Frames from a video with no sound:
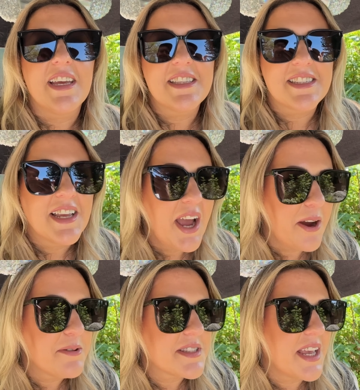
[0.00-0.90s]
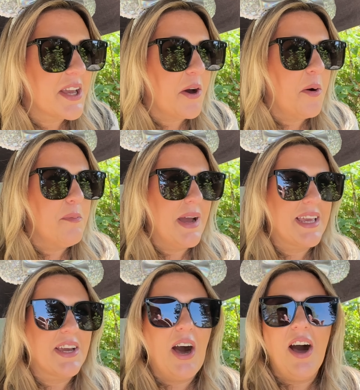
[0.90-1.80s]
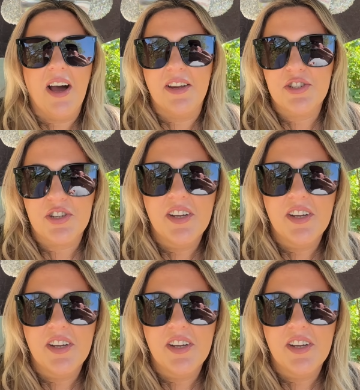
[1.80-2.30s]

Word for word: Oh, that's funny. I was like, oh my gosh.